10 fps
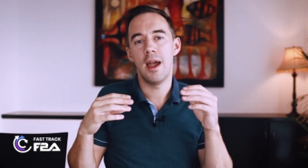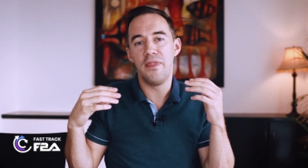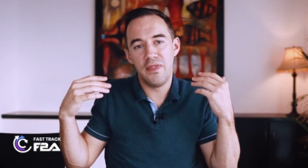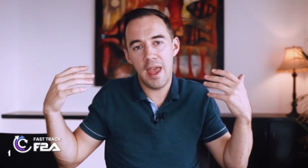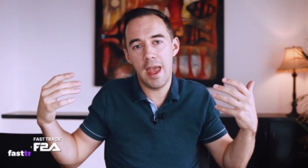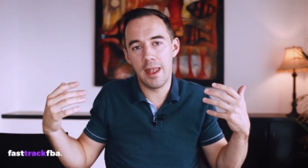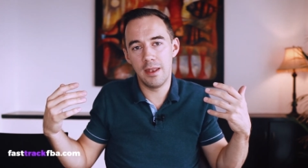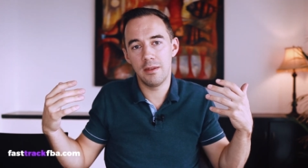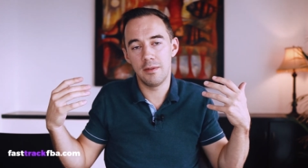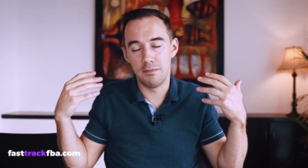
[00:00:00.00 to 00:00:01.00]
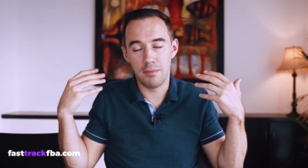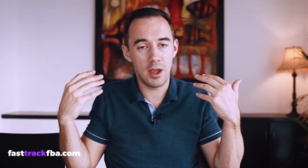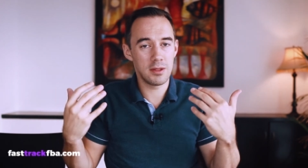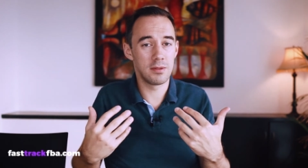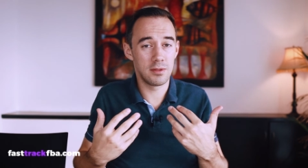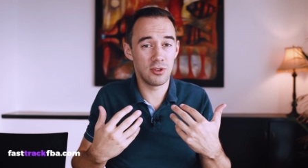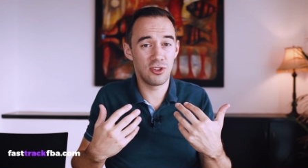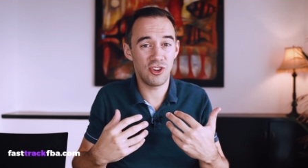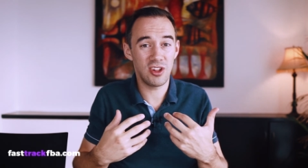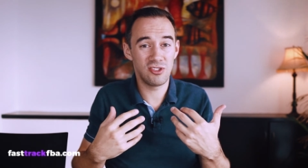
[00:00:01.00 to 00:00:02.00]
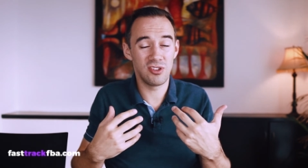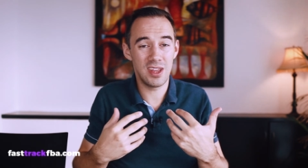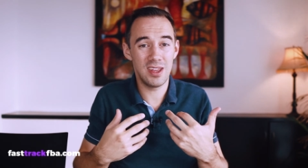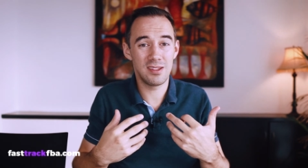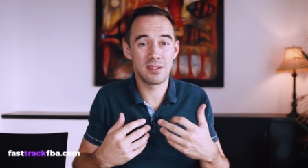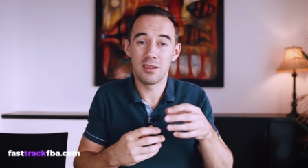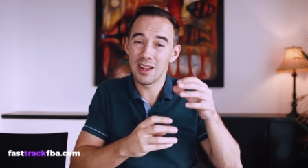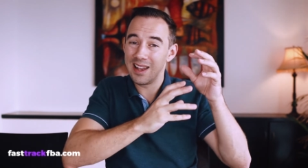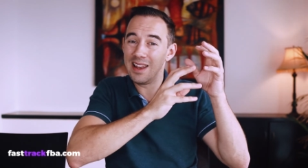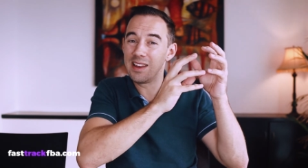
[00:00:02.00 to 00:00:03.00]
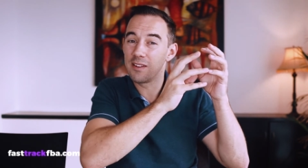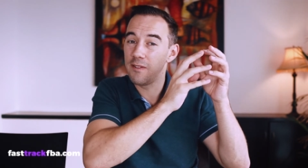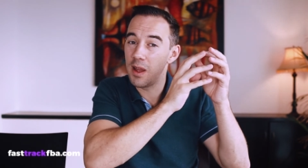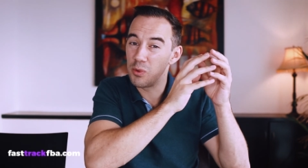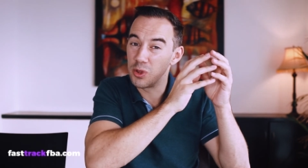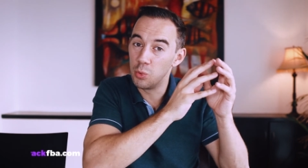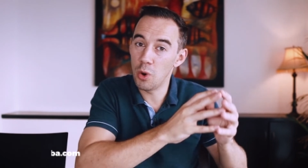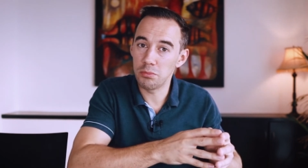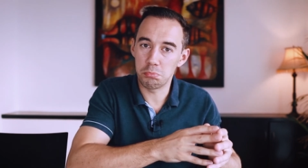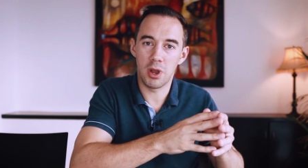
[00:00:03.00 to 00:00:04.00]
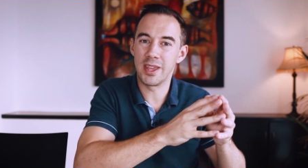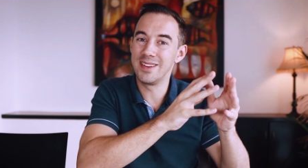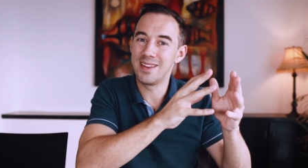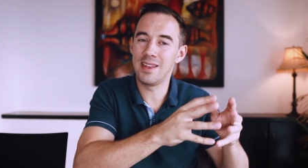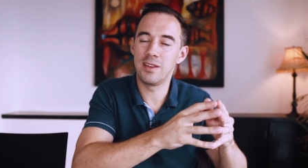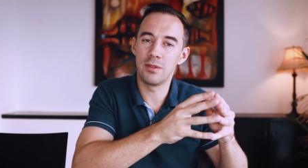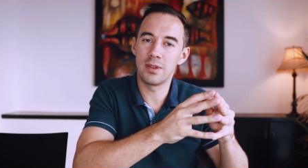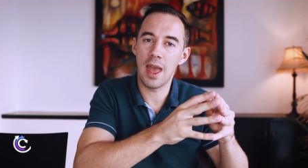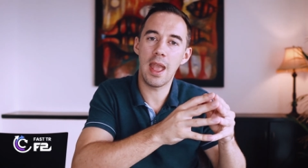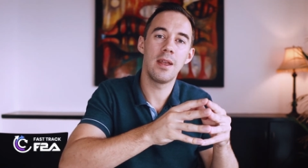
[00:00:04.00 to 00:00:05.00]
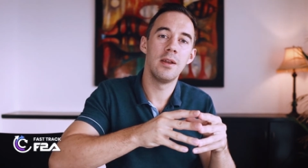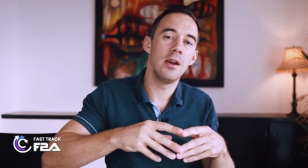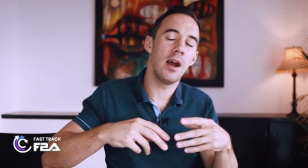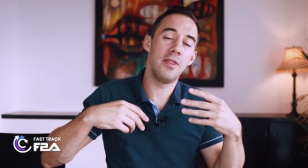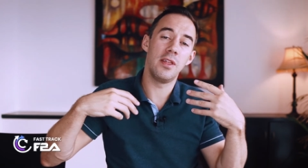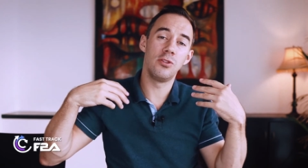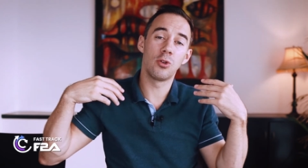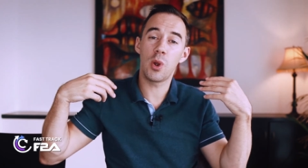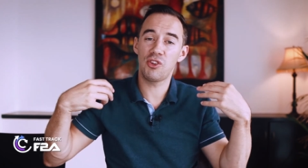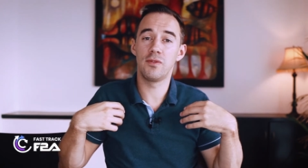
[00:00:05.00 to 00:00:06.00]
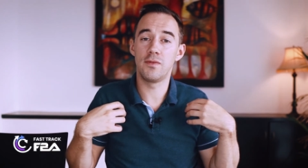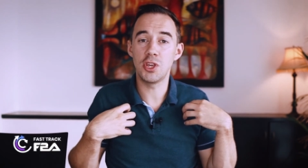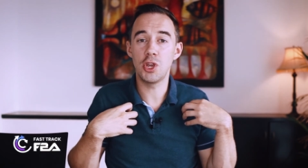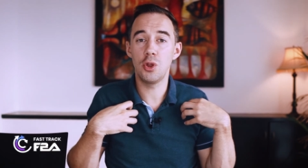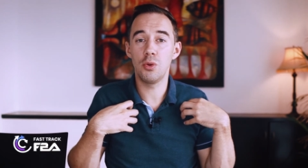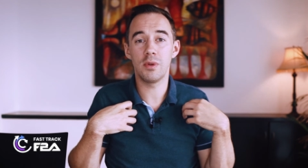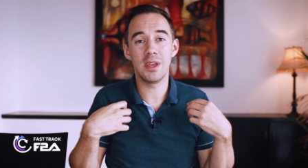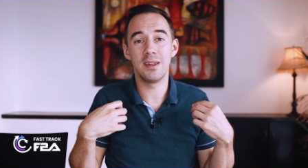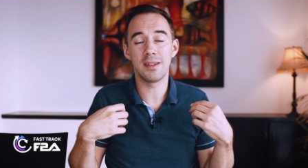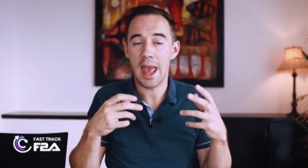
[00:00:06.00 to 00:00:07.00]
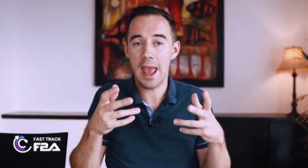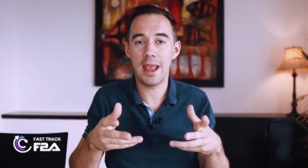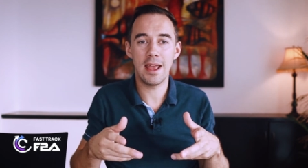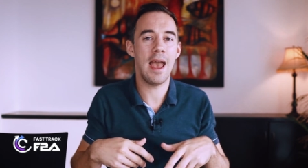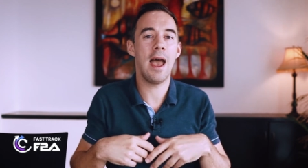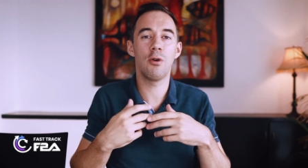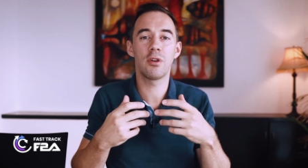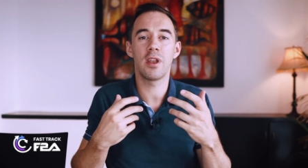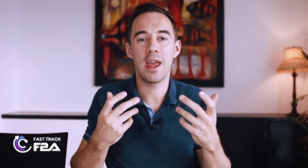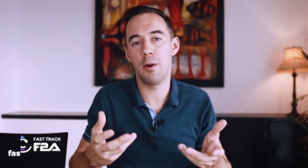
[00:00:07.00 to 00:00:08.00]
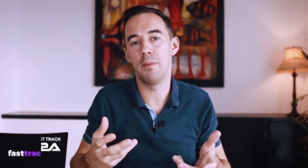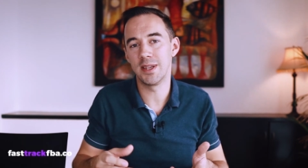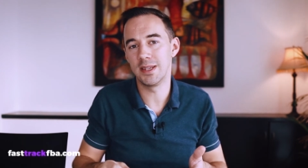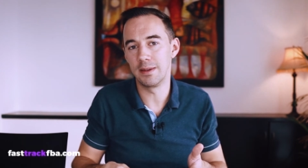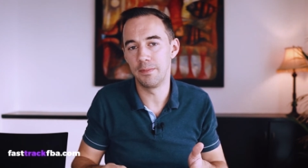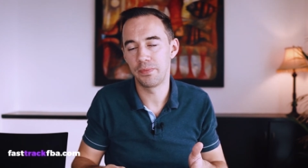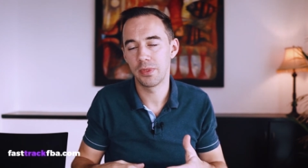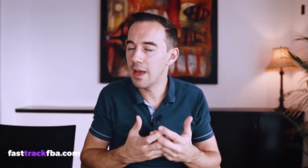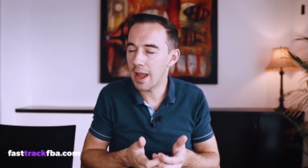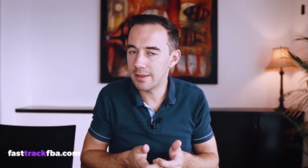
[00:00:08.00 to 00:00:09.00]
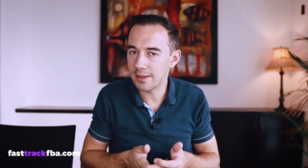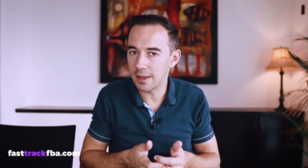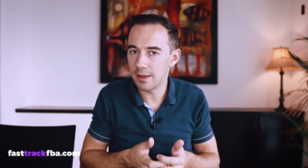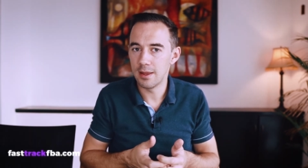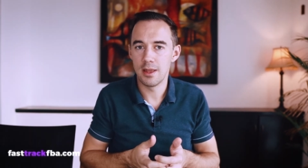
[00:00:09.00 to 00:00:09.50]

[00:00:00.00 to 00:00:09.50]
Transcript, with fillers: And then my suggestion is clearly define what you want, that is ten deals a day. And then the question for you is, hey, how can I help my team? That is it.